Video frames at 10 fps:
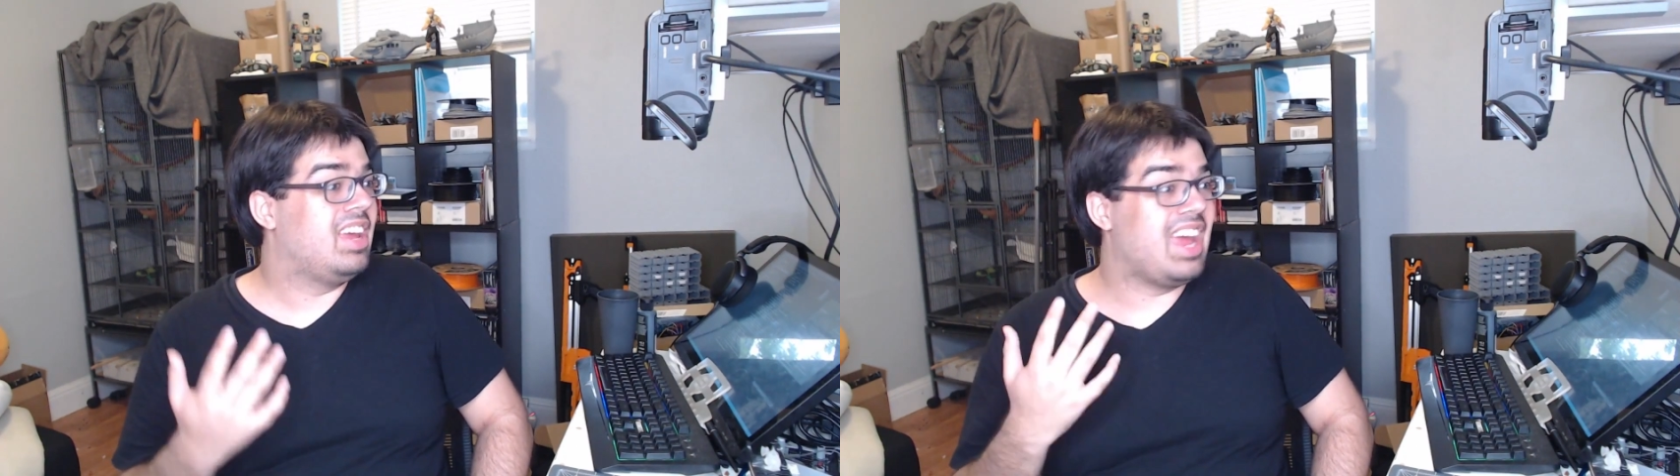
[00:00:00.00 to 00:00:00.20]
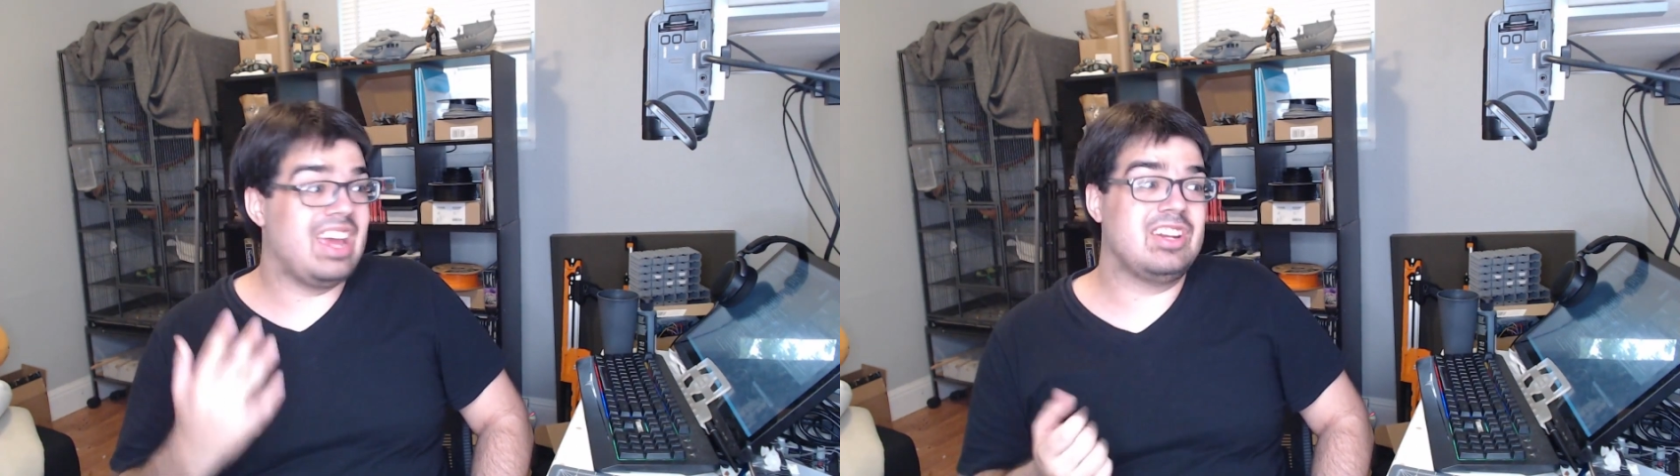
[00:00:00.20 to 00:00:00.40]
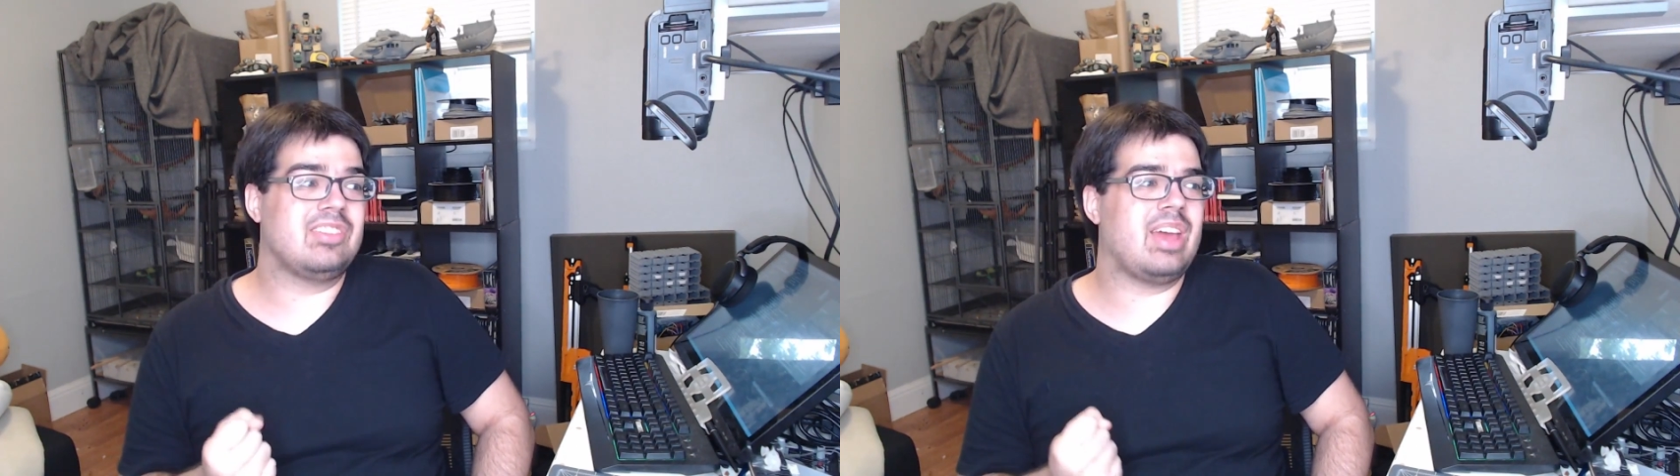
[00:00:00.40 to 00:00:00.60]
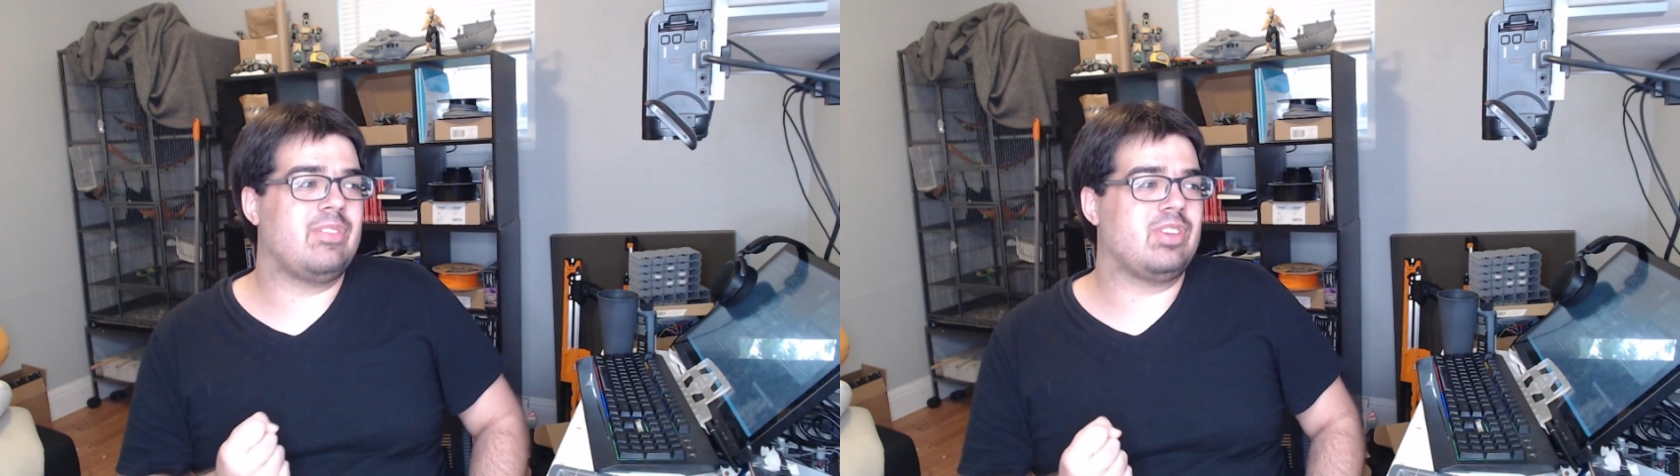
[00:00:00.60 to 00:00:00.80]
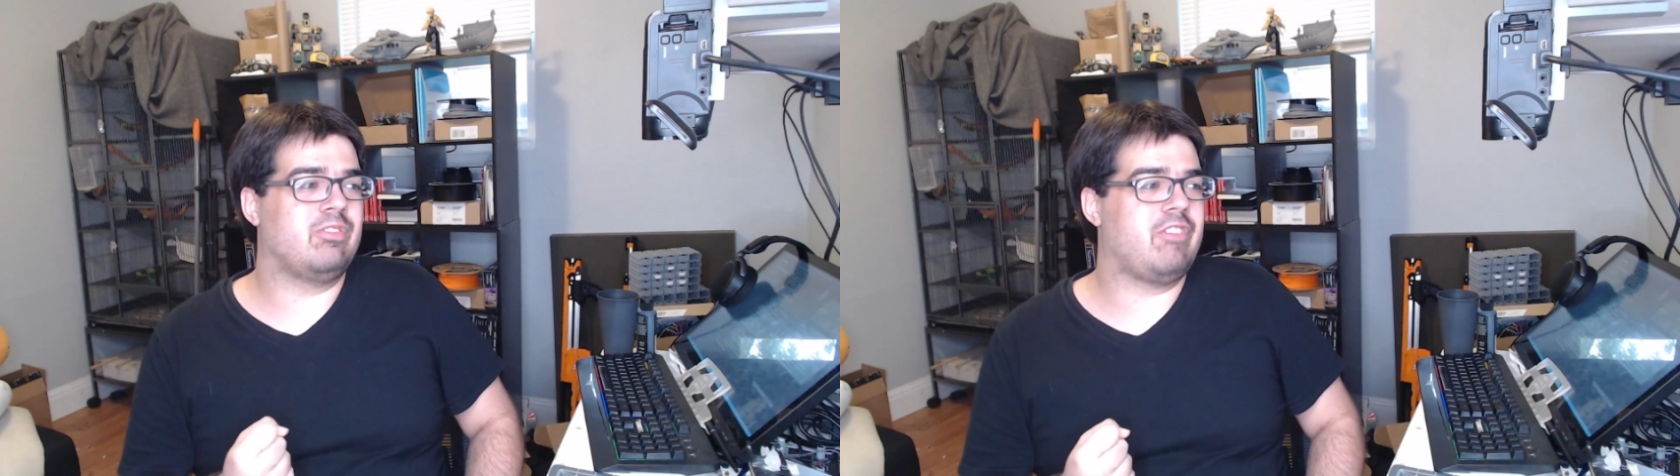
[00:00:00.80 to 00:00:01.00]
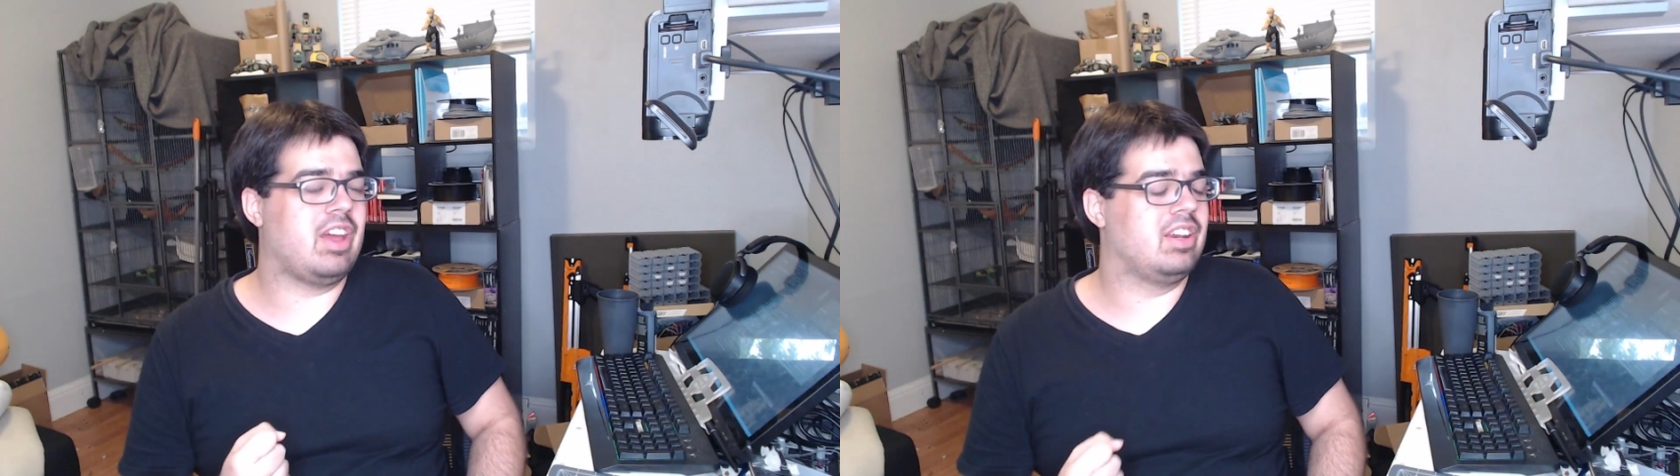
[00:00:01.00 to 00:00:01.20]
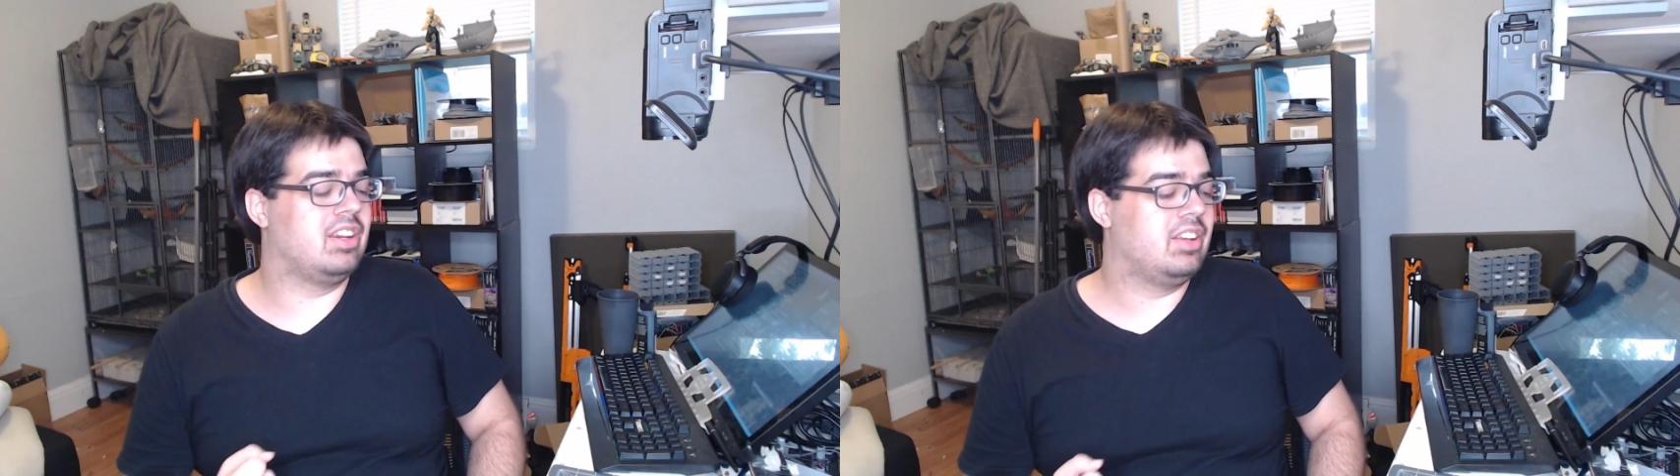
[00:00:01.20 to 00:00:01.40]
and just have some fun.